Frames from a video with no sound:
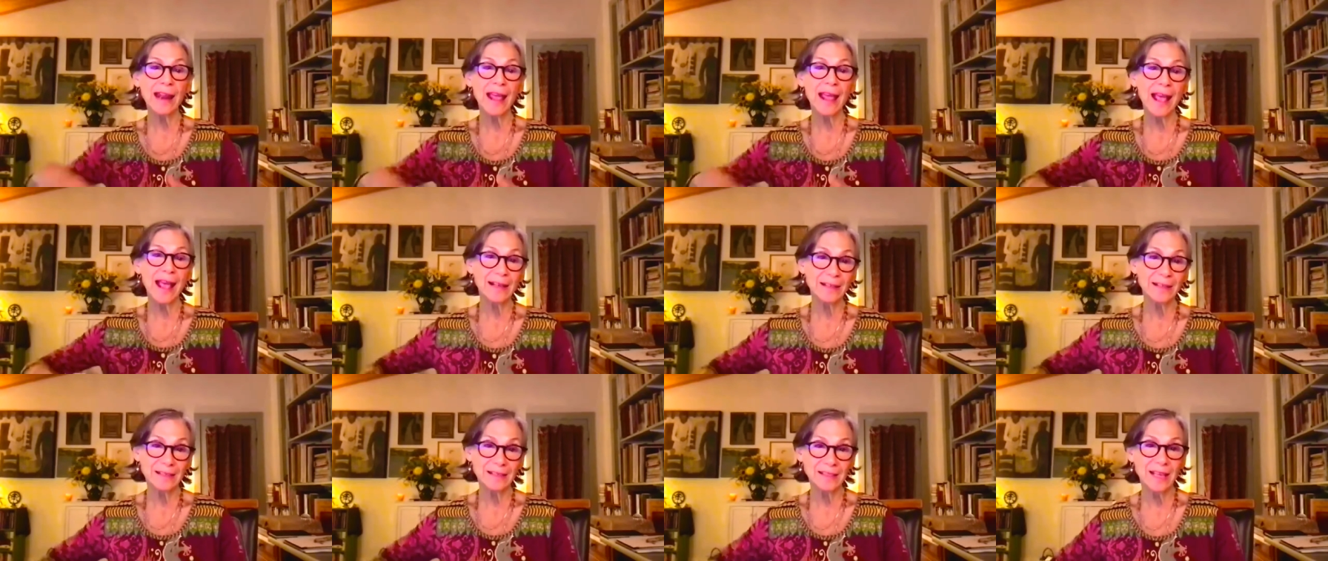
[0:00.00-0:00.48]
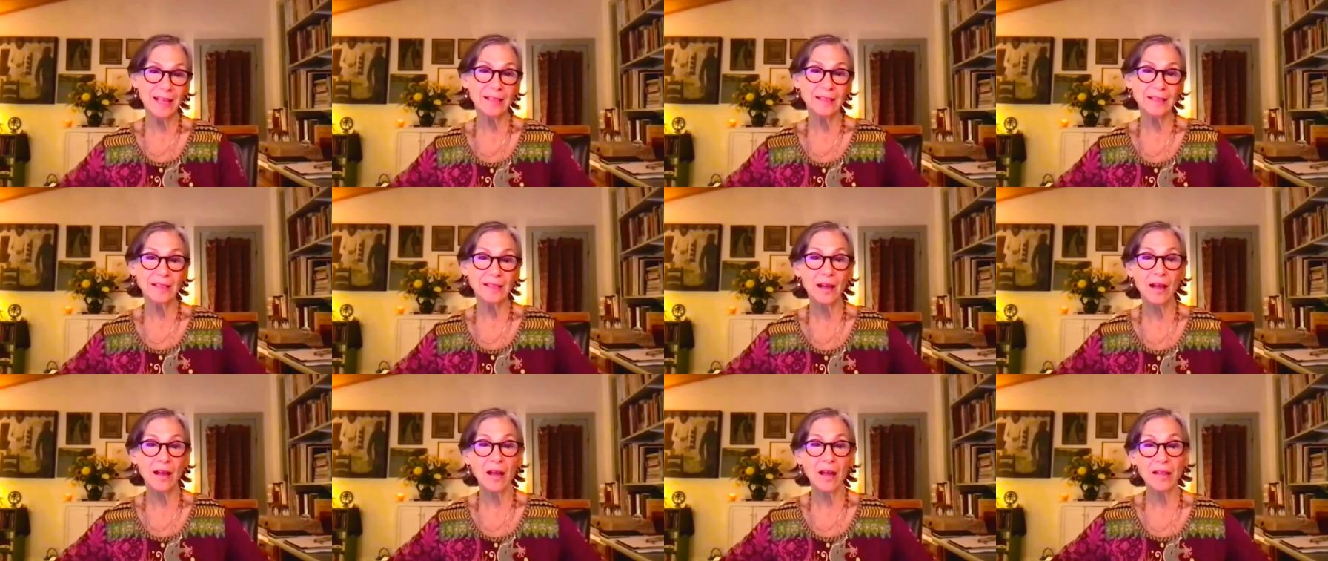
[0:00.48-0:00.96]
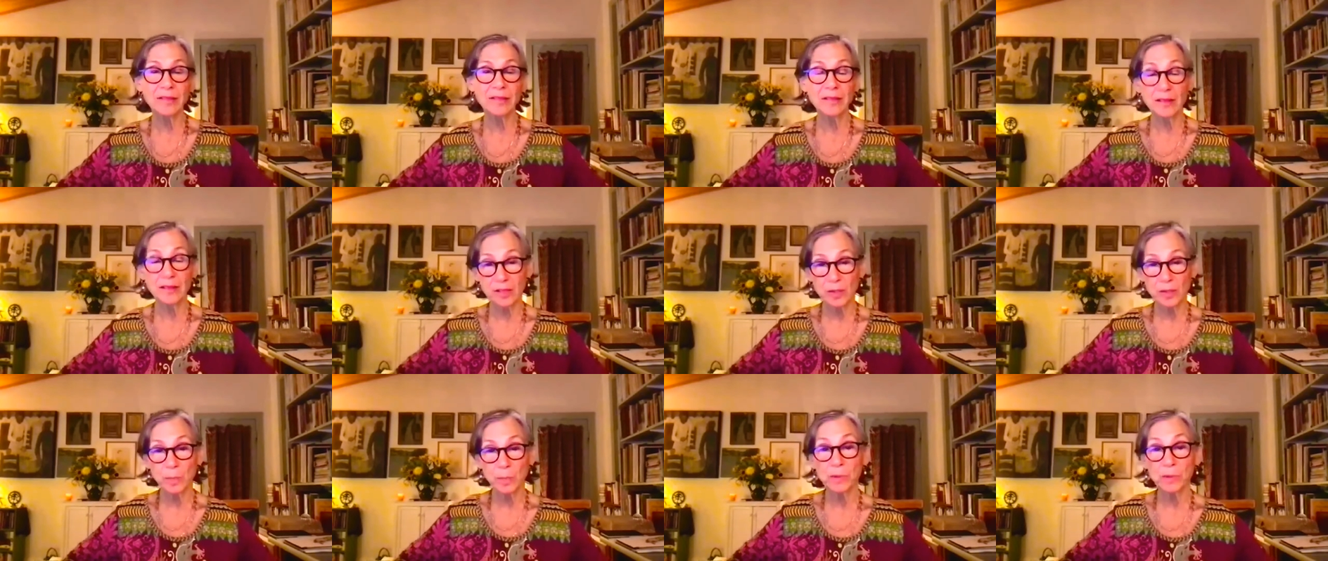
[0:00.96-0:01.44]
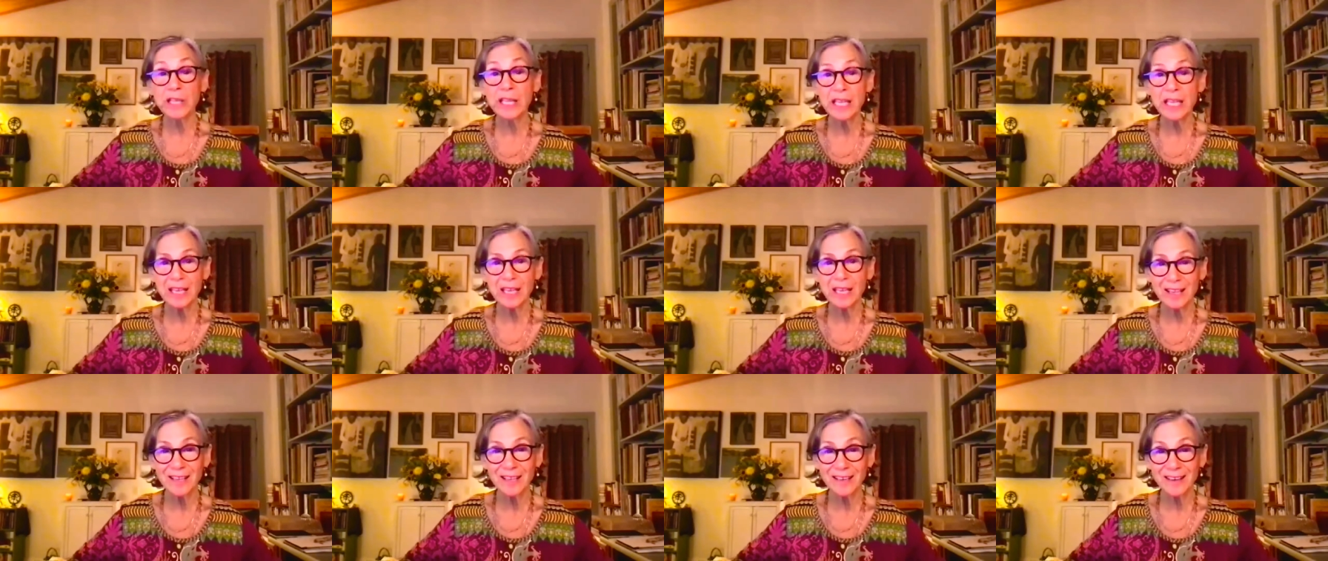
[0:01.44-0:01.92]
excess on the
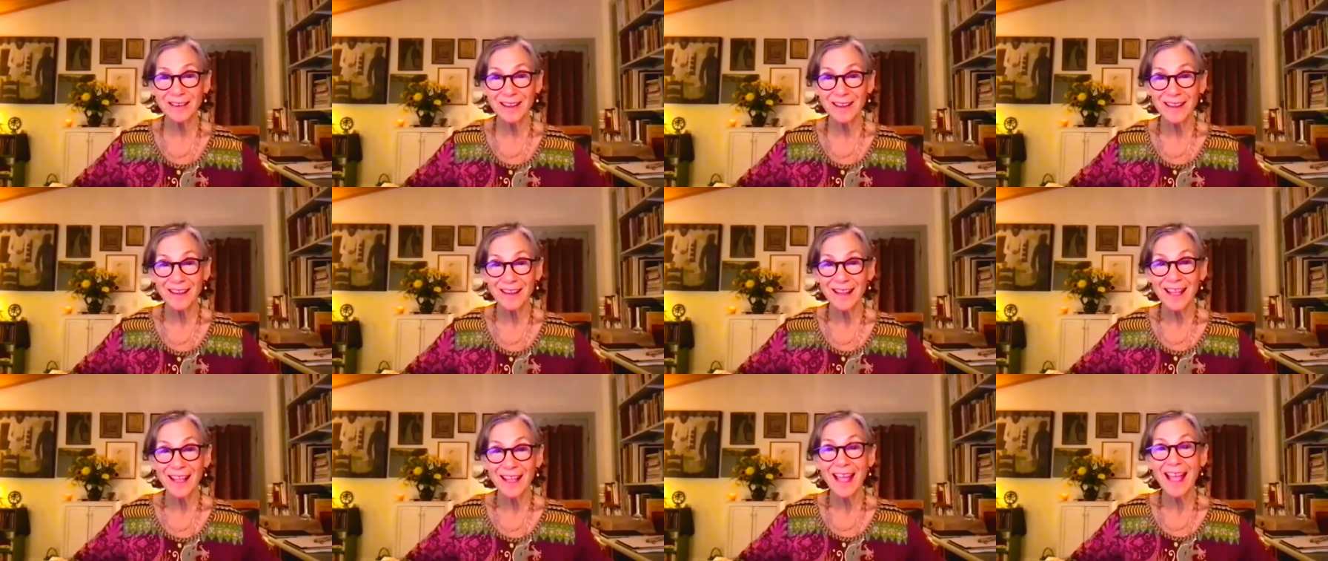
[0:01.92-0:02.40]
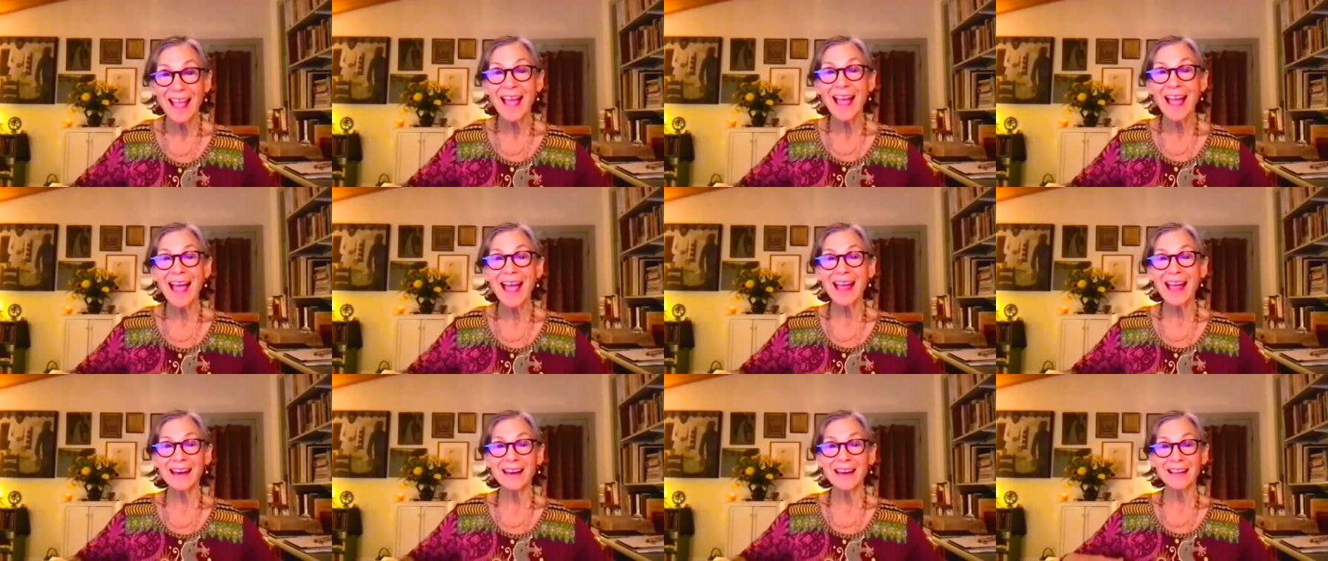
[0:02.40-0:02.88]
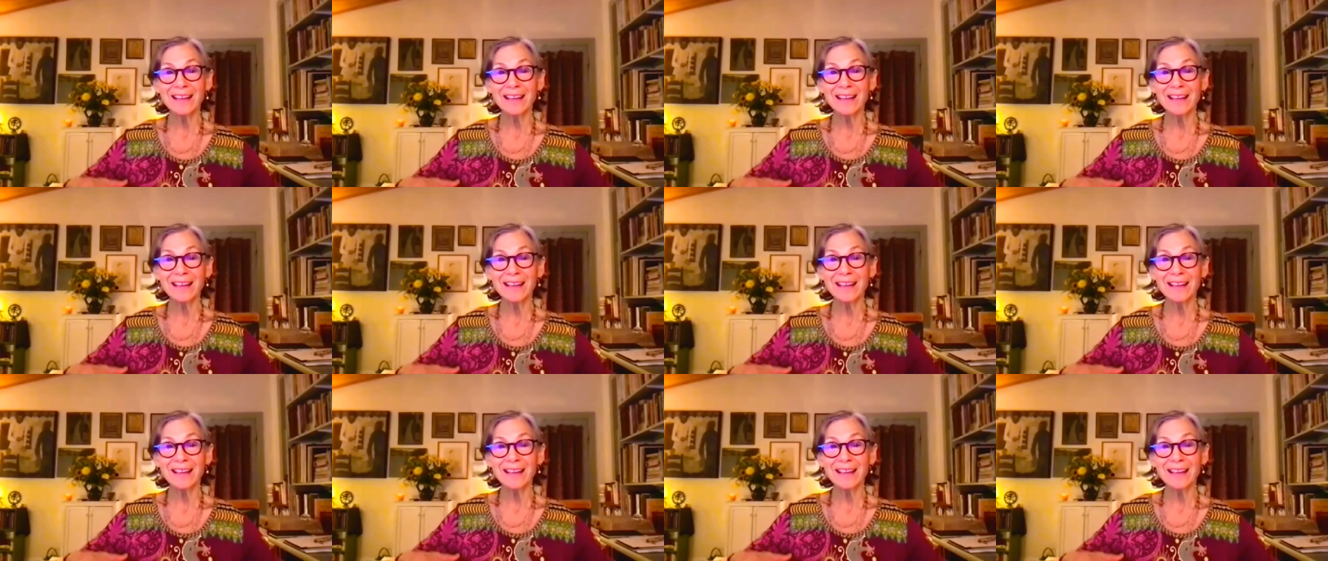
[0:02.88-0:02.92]
spleen and it